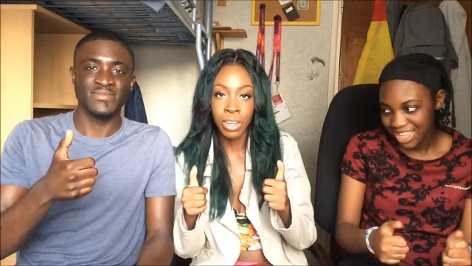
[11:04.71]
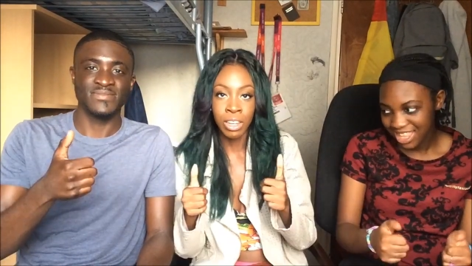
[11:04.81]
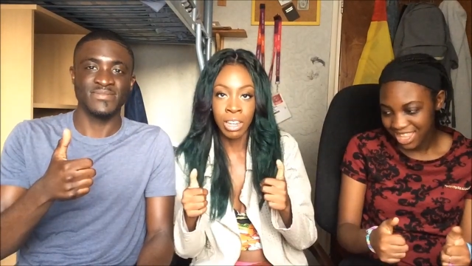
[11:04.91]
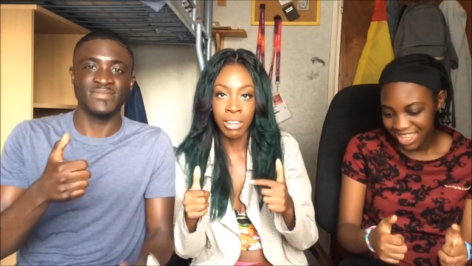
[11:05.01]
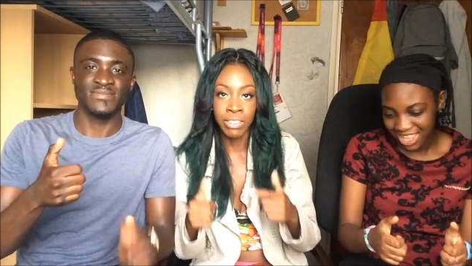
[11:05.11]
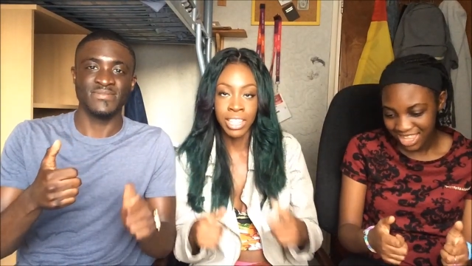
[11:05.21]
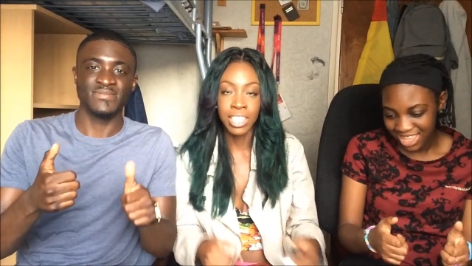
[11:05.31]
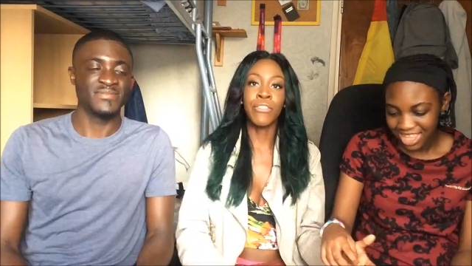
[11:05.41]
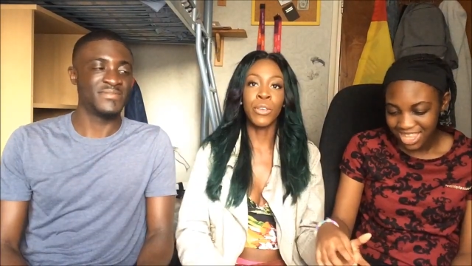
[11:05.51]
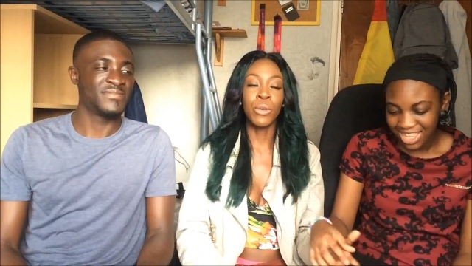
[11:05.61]
Speaker 1: Oh, love
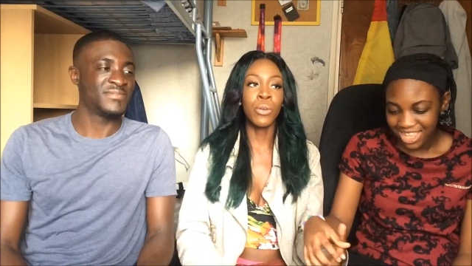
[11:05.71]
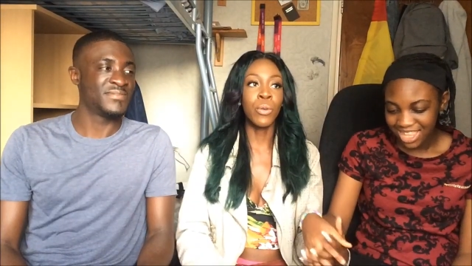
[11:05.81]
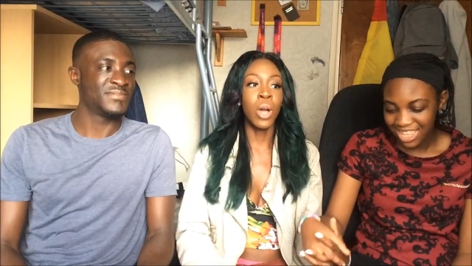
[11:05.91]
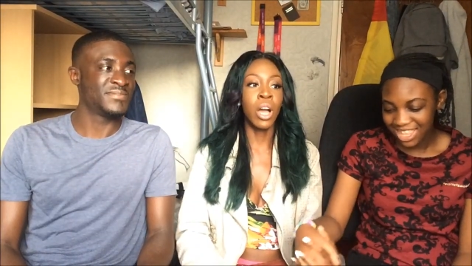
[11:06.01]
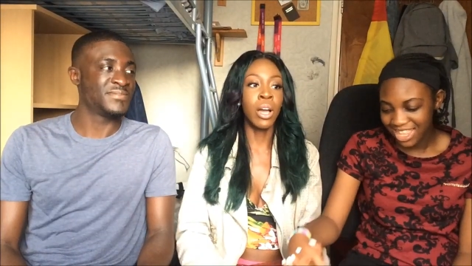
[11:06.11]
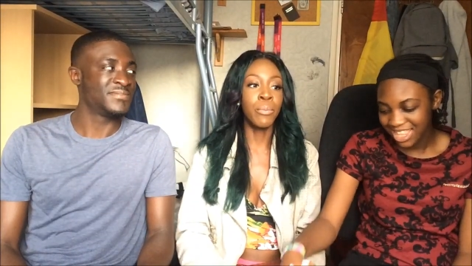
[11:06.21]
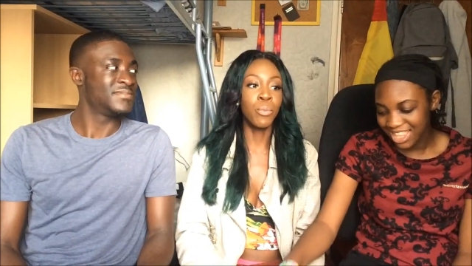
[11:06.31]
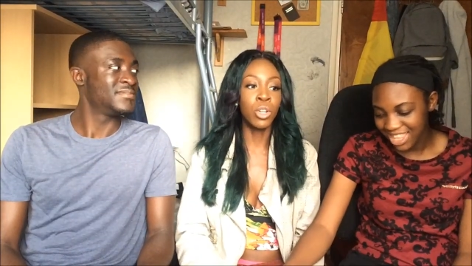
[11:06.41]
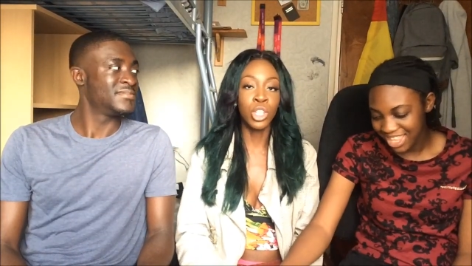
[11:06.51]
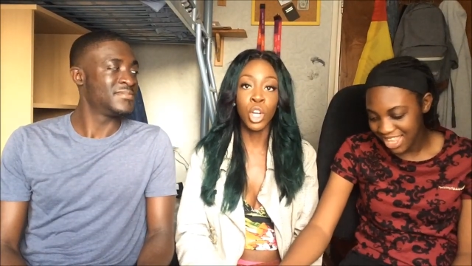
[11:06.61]
it. If you
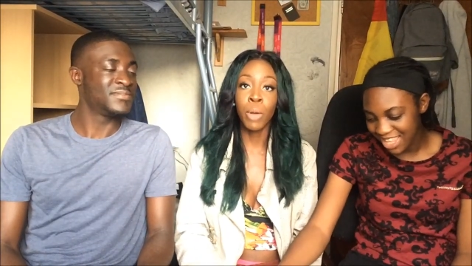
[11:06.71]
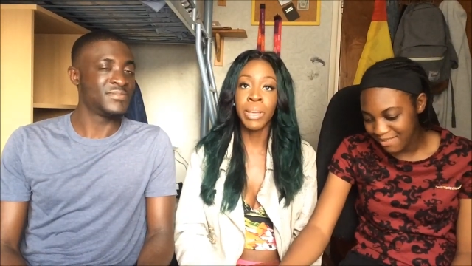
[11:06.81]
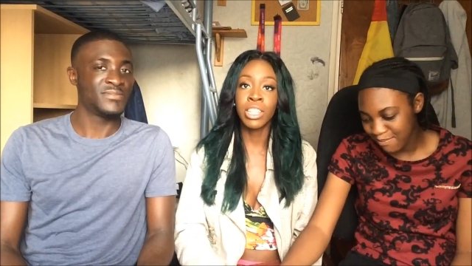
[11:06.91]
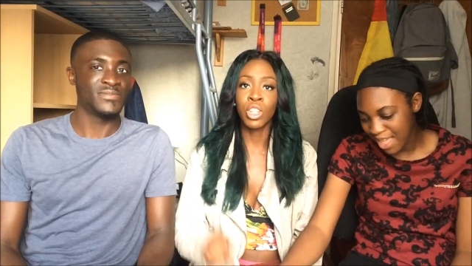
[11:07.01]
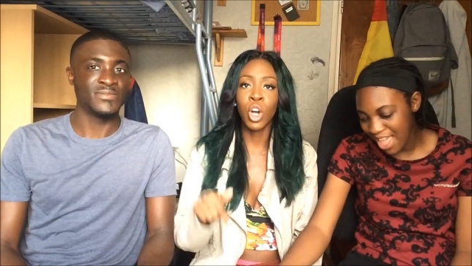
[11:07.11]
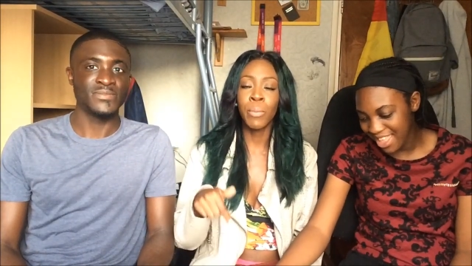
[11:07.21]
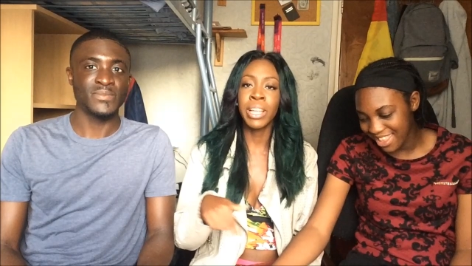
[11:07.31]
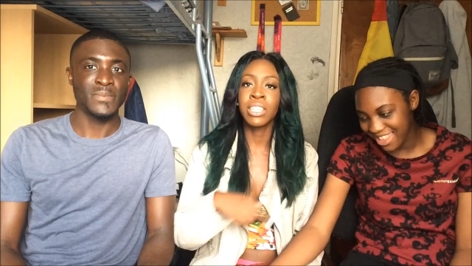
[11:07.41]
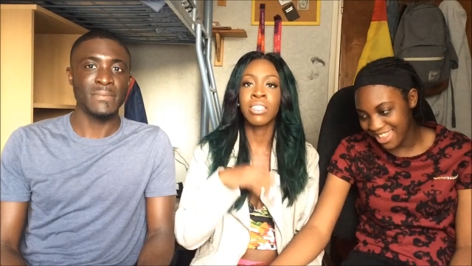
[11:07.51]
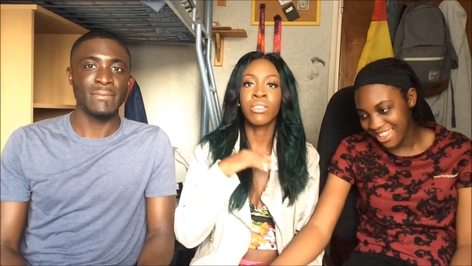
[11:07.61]
um, want to comment,
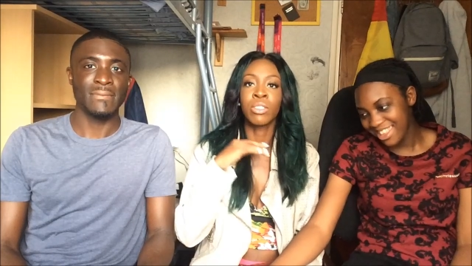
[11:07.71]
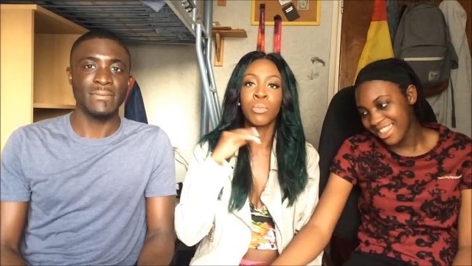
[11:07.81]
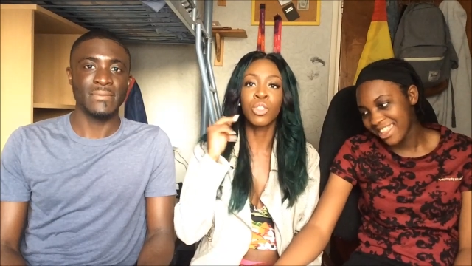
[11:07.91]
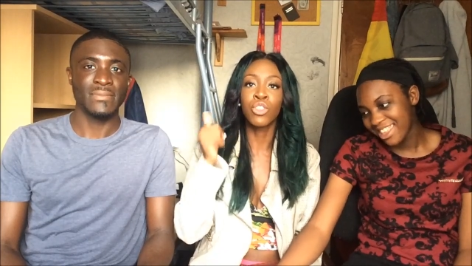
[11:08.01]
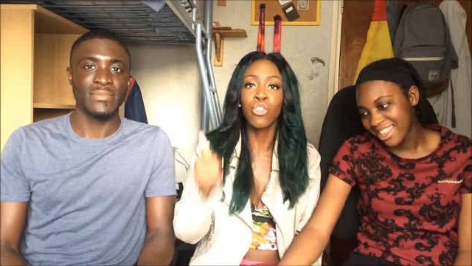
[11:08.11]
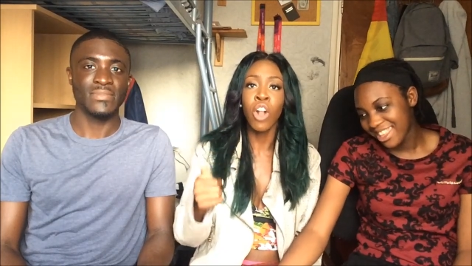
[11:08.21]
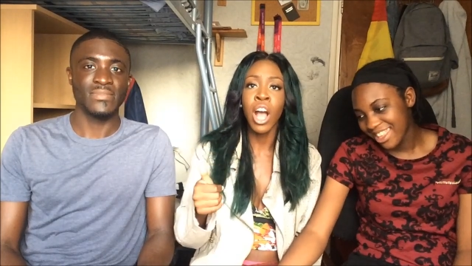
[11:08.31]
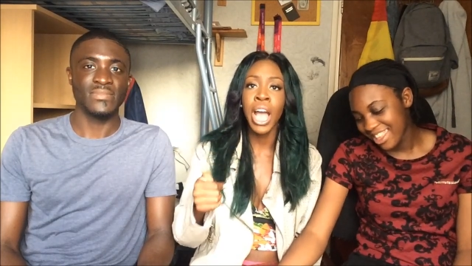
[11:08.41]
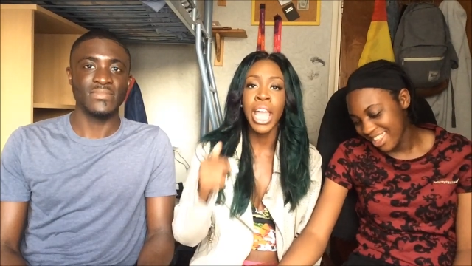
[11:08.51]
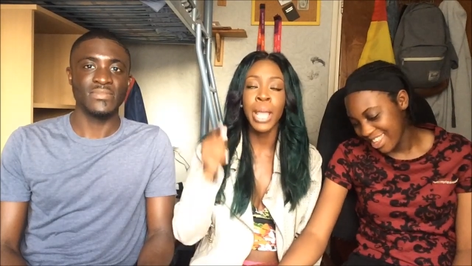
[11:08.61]
comment,
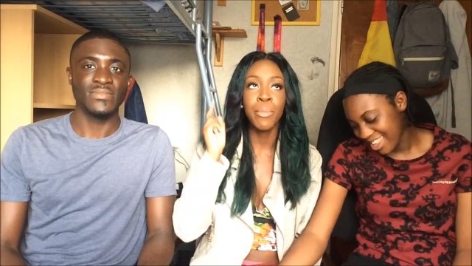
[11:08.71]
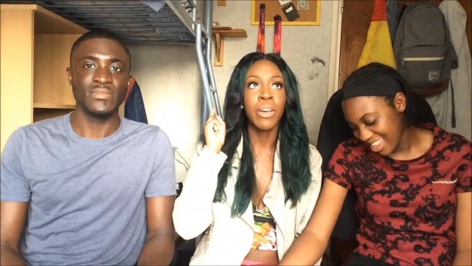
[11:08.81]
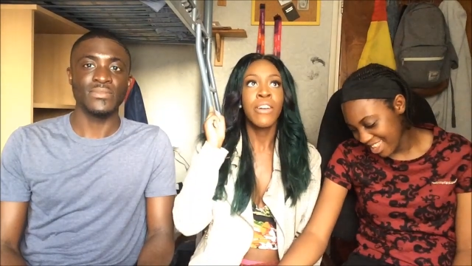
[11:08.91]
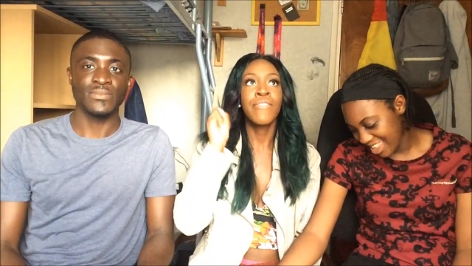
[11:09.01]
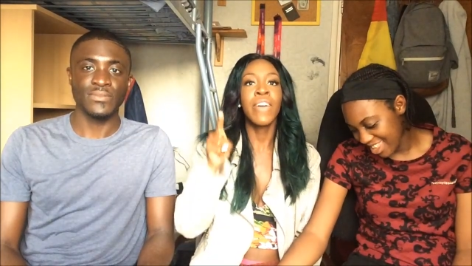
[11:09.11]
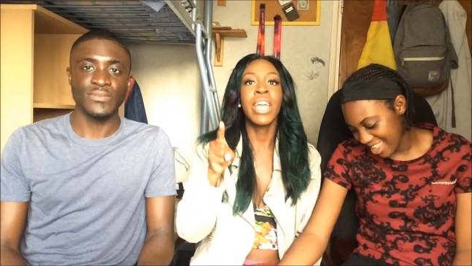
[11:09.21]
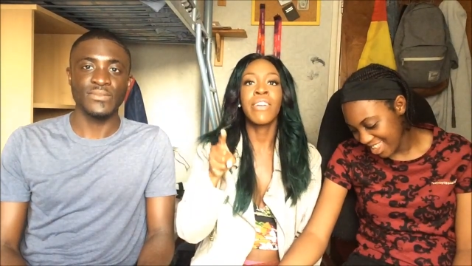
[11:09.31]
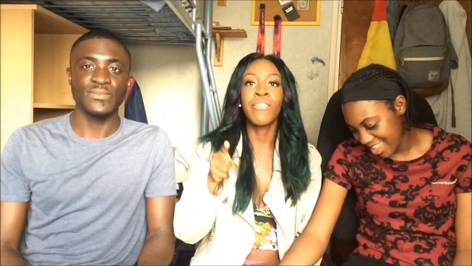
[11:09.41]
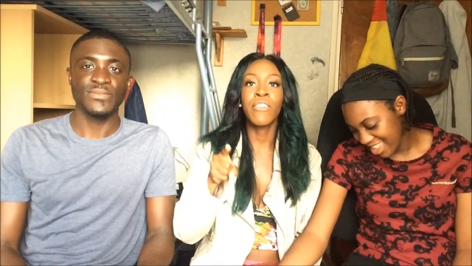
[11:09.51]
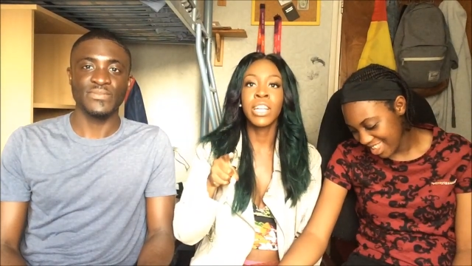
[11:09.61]
subscribe,
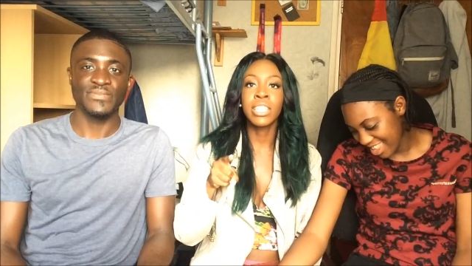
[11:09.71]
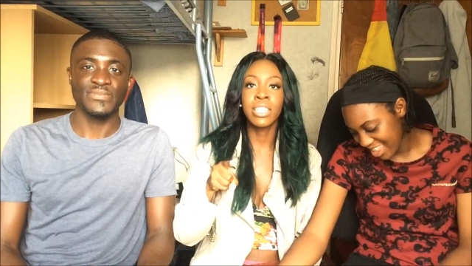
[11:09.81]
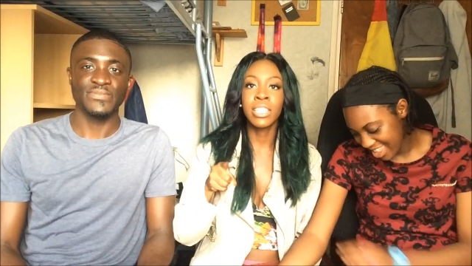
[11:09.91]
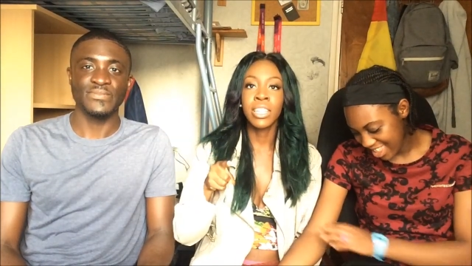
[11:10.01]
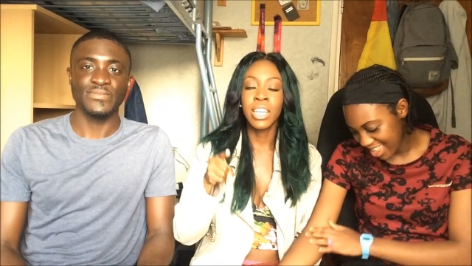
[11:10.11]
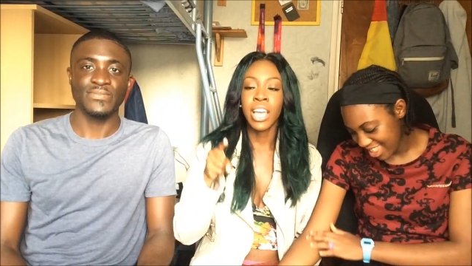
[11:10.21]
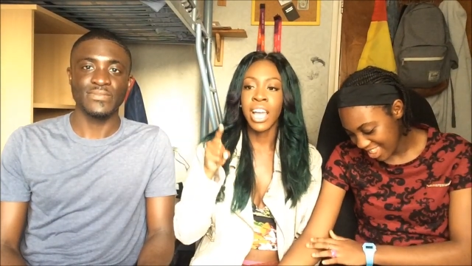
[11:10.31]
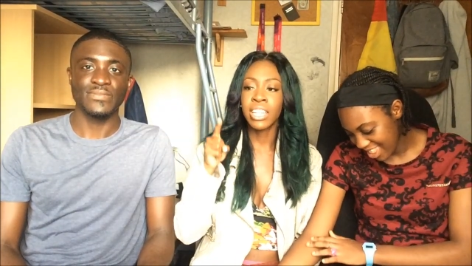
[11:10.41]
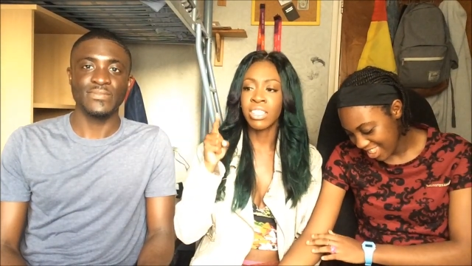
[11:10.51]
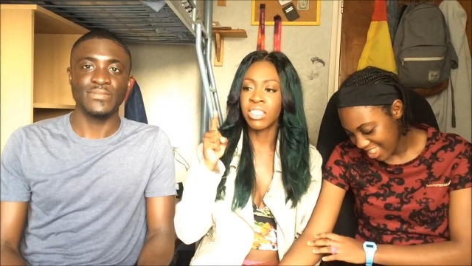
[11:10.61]
favourite,
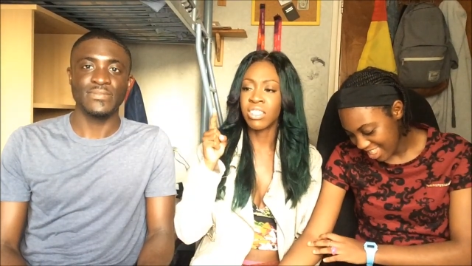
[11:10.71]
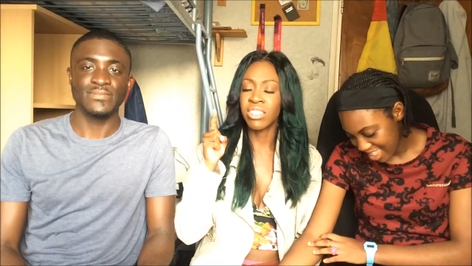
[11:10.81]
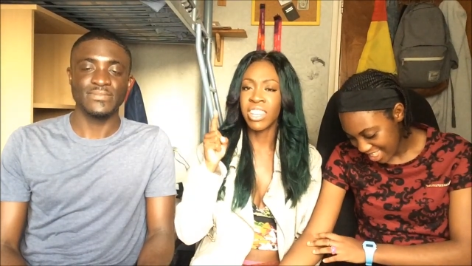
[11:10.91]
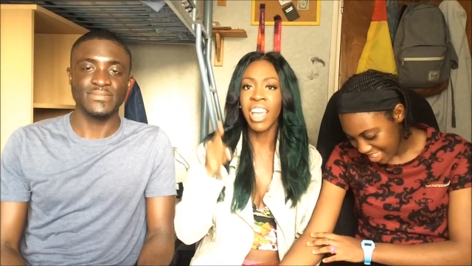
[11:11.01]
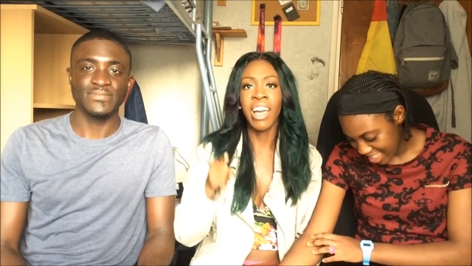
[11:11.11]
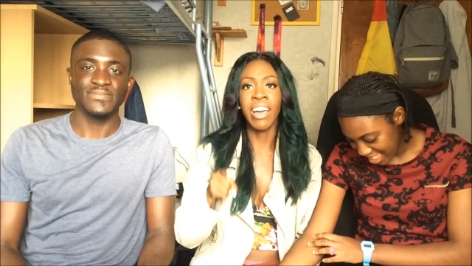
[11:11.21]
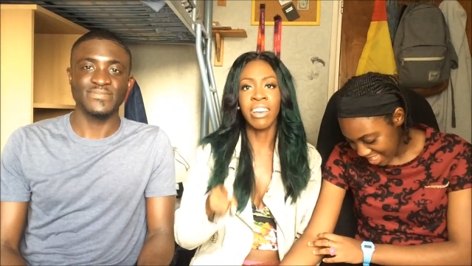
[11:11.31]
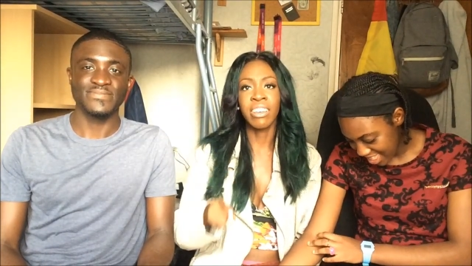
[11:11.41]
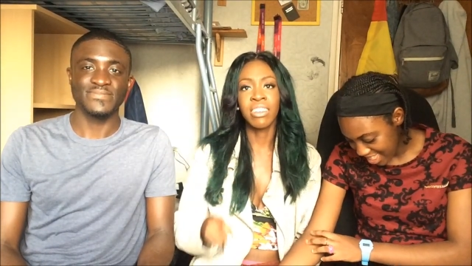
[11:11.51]
and yeah,